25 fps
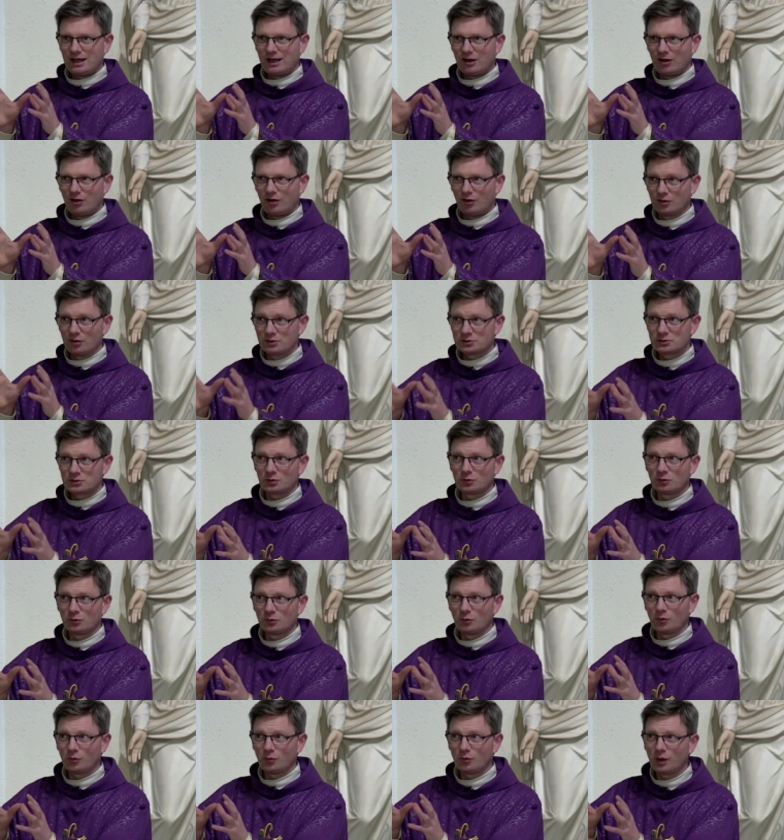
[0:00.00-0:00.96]
also
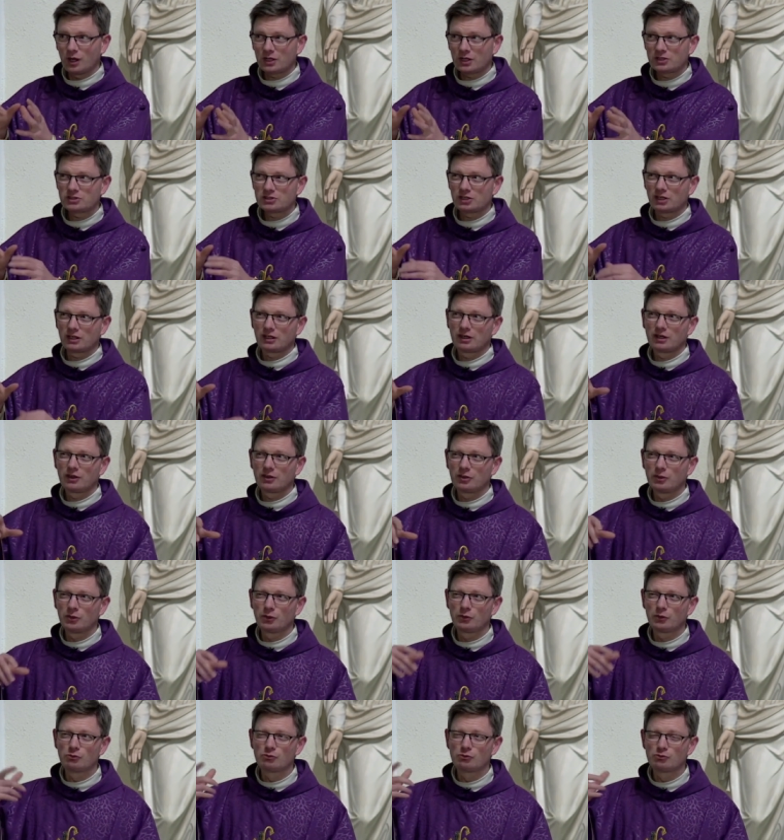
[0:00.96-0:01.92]
watching
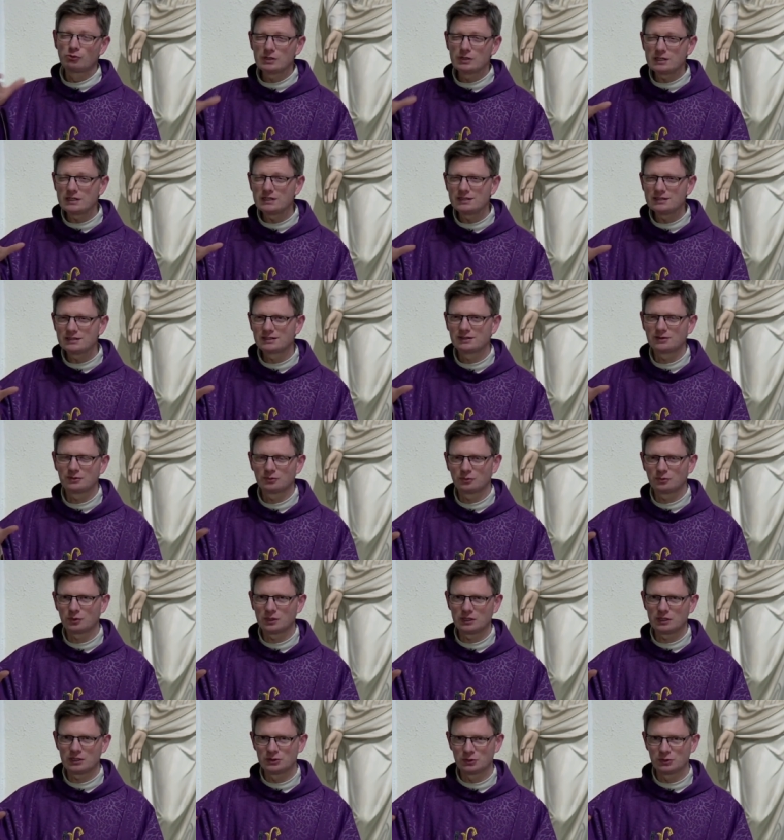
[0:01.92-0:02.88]
the reason
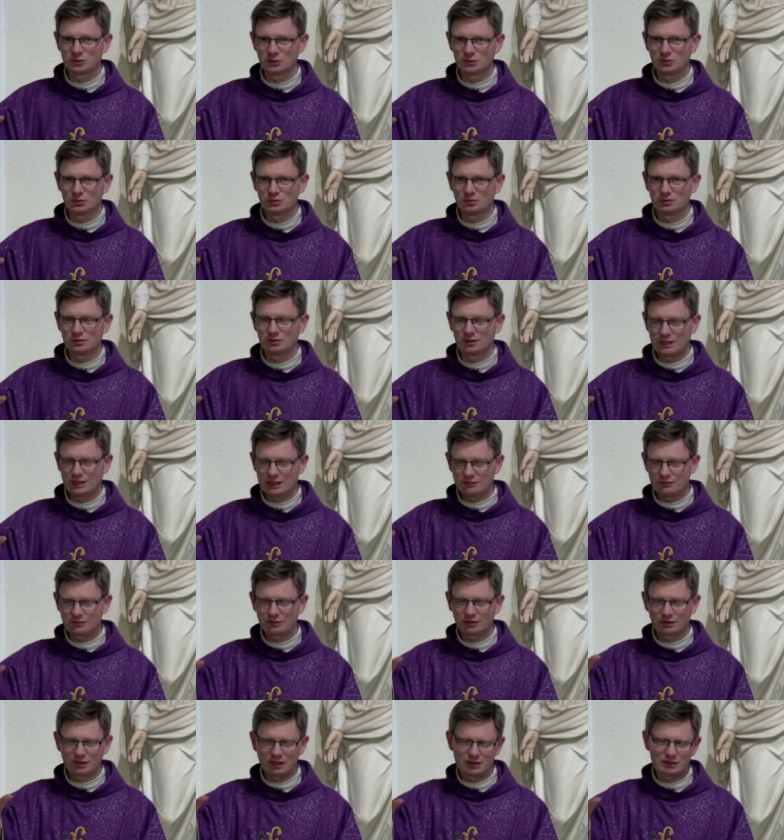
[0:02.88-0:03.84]
we do
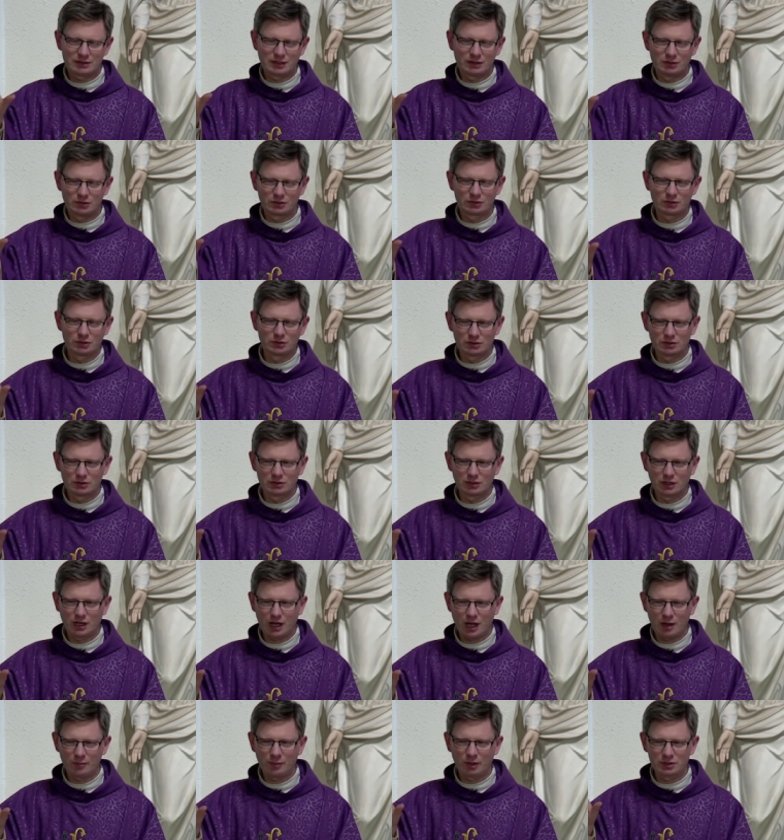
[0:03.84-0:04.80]
even things that look good.
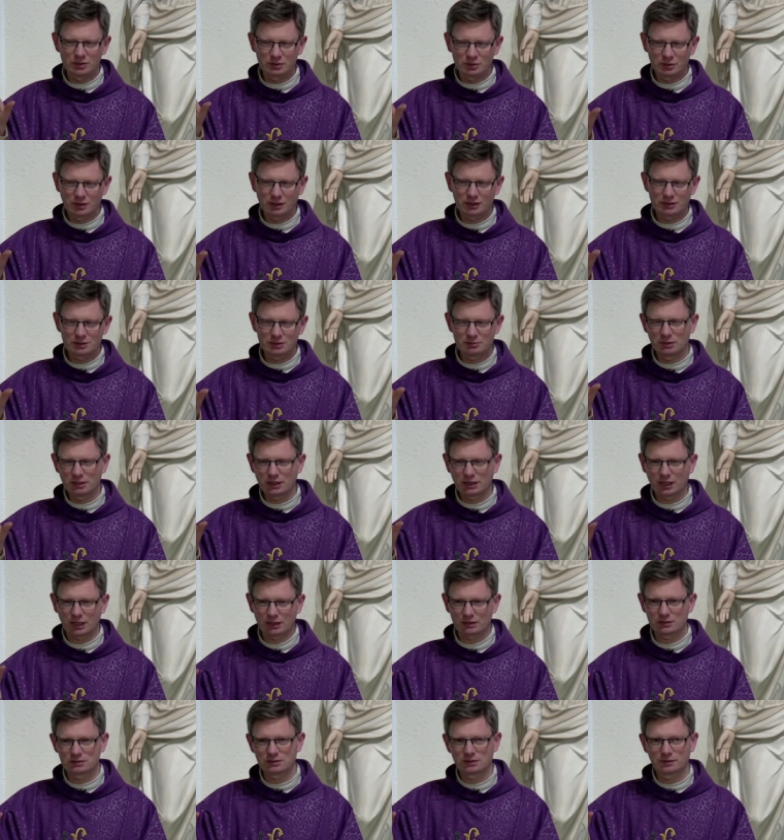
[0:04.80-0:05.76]
Am I doing it to be
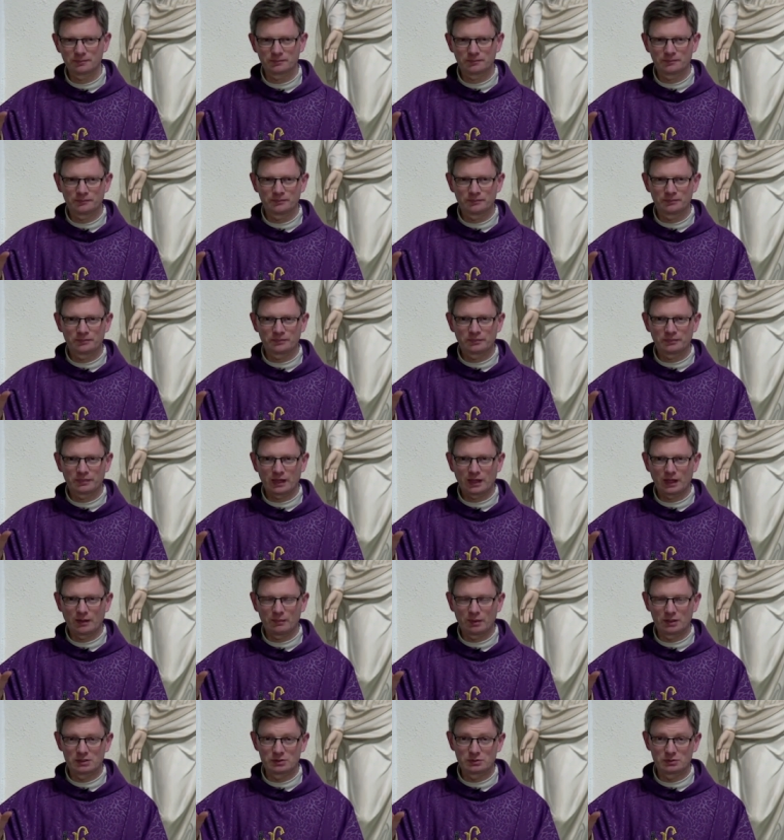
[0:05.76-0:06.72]
thanked? Am
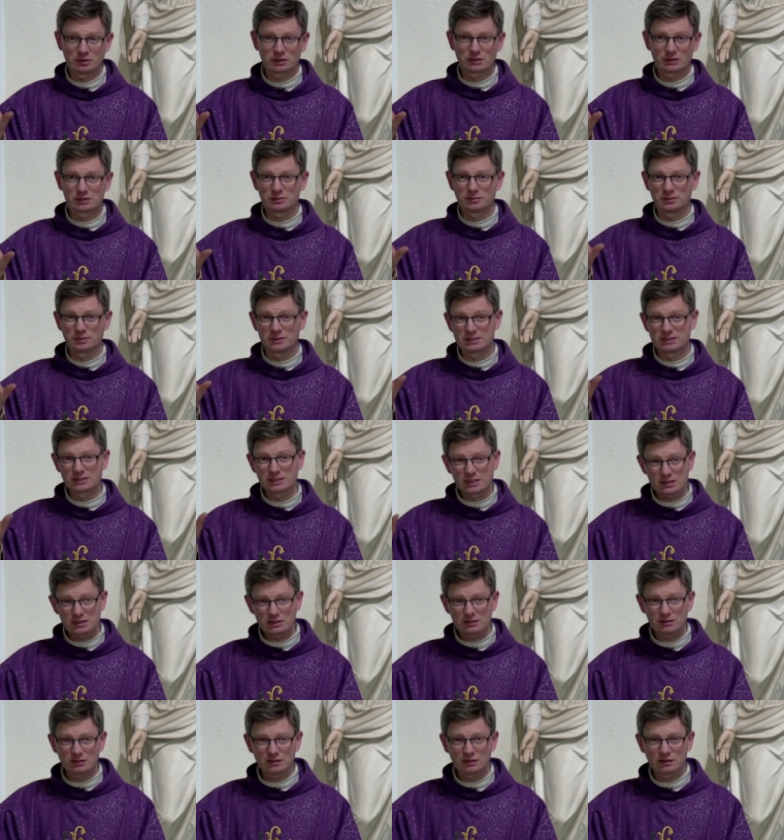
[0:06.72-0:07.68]
I doing it to be
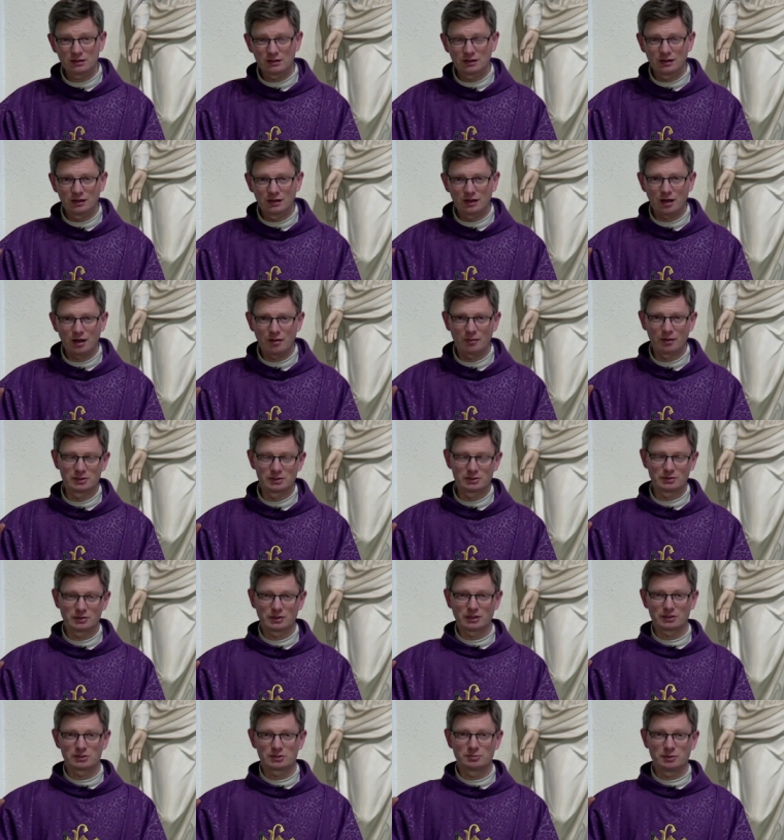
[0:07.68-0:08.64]
seen? Am I doing
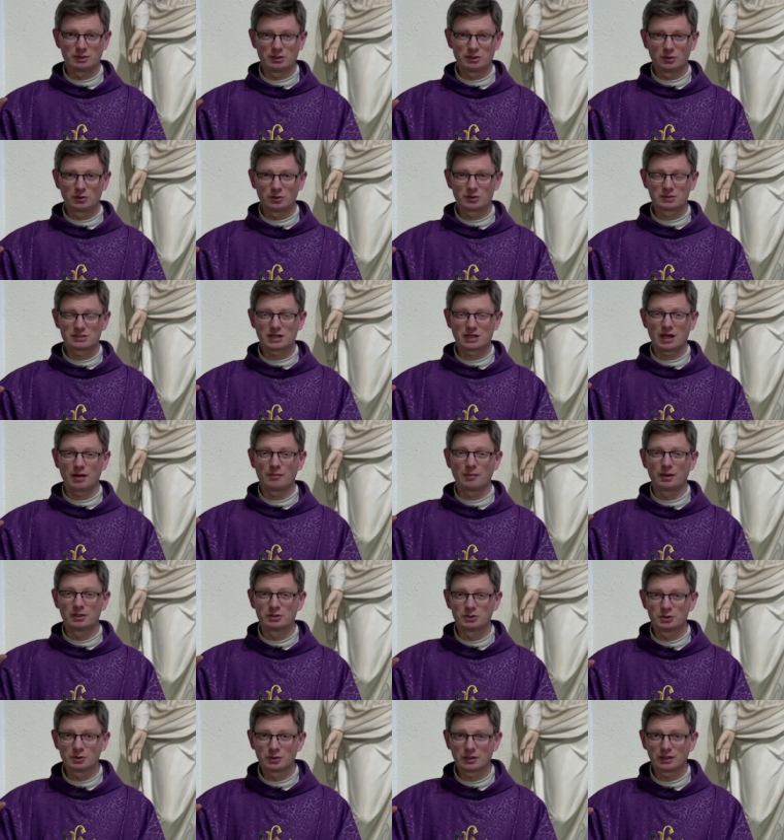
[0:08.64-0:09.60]
it to be noticed? Am I
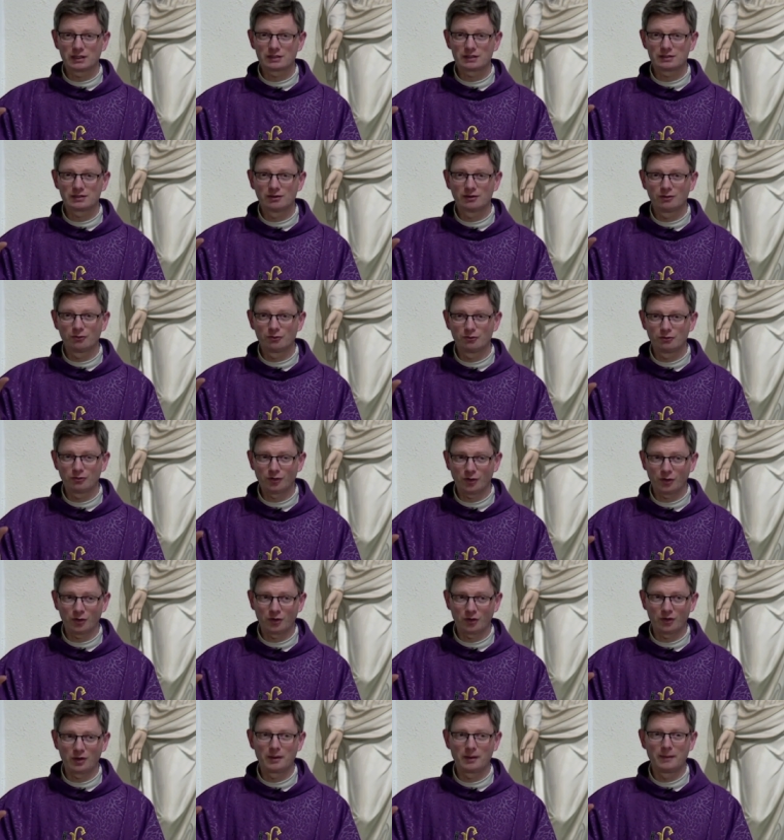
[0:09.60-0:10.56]
doing it
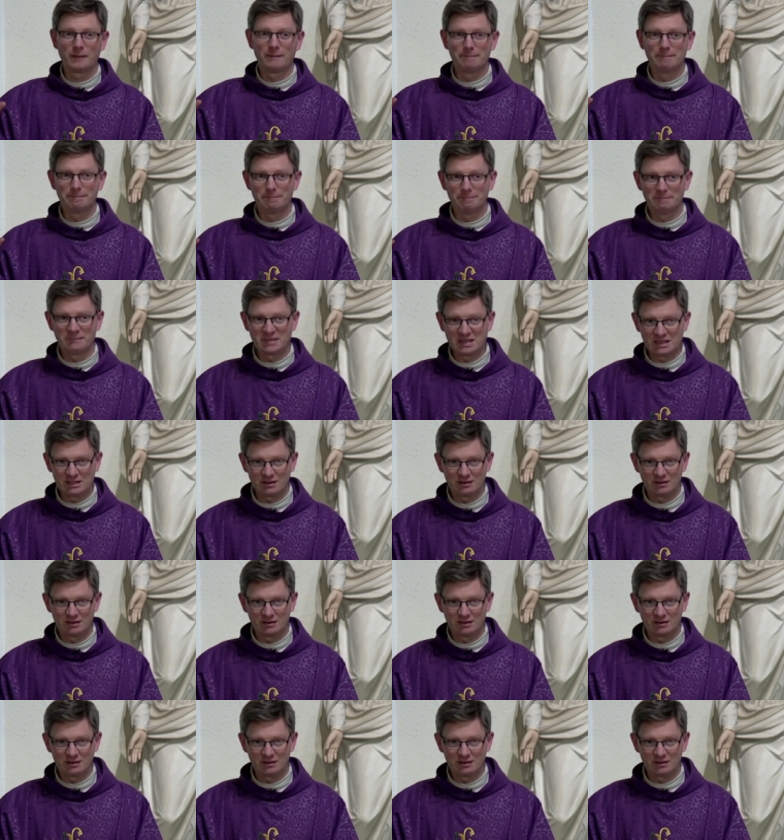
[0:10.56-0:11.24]
for me?